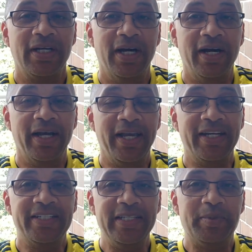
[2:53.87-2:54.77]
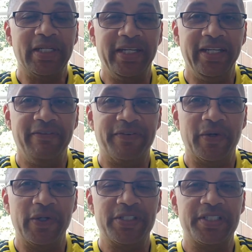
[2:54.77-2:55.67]
and a deep cleaning
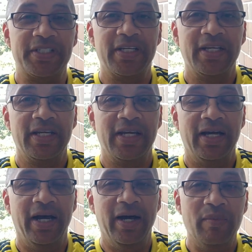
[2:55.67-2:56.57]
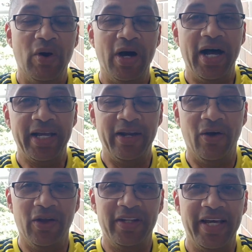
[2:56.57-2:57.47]
first. I got
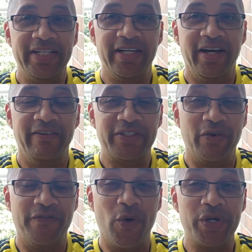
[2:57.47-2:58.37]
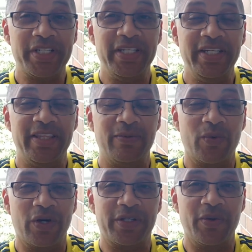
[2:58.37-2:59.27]
all of that done. So 4 teeth
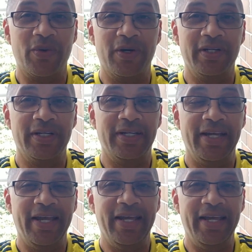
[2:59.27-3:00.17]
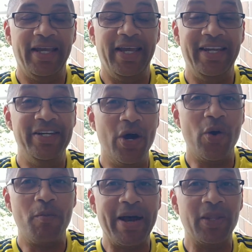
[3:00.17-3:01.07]
worked on, and
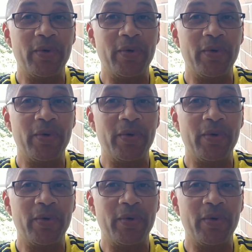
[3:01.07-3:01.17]
no, by the